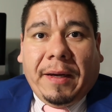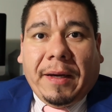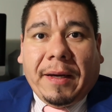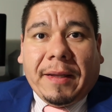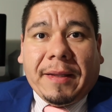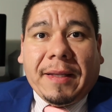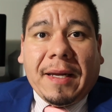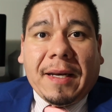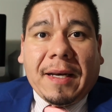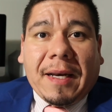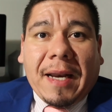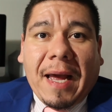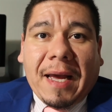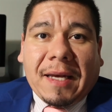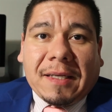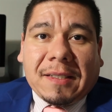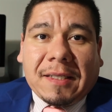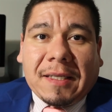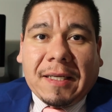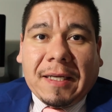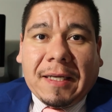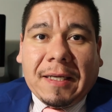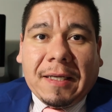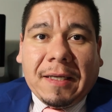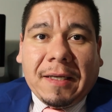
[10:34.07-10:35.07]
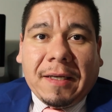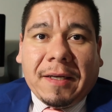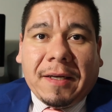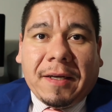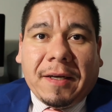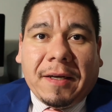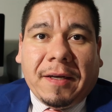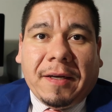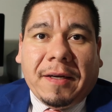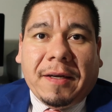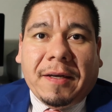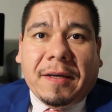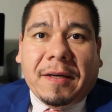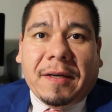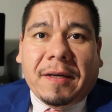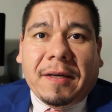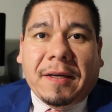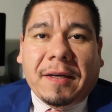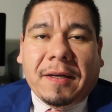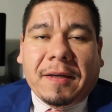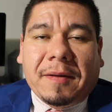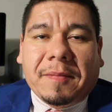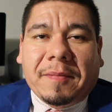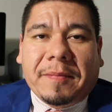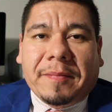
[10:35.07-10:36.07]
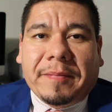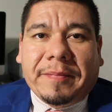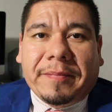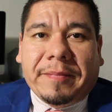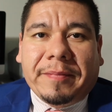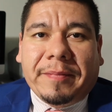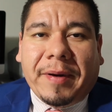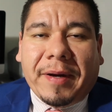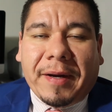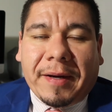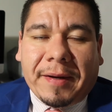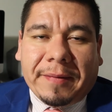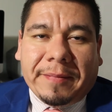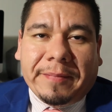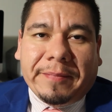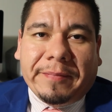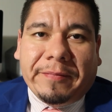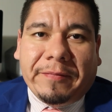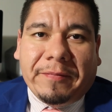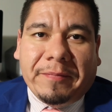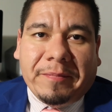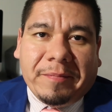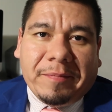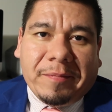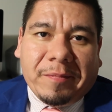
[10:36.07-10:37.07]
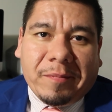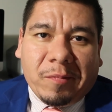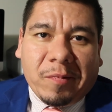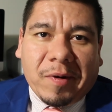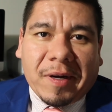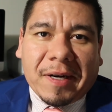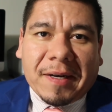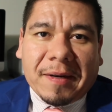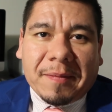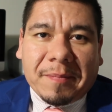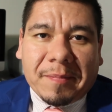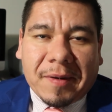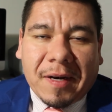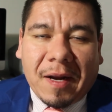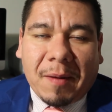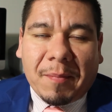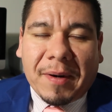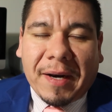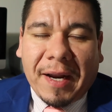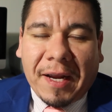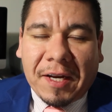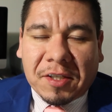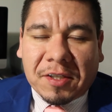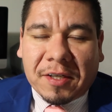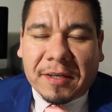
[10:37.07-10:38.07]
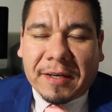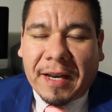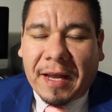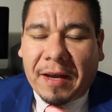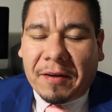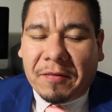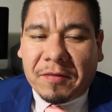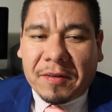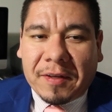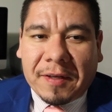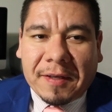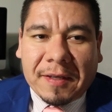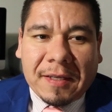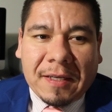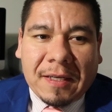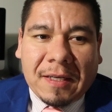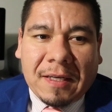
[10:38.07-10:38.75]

And then lastly, my one nomination left.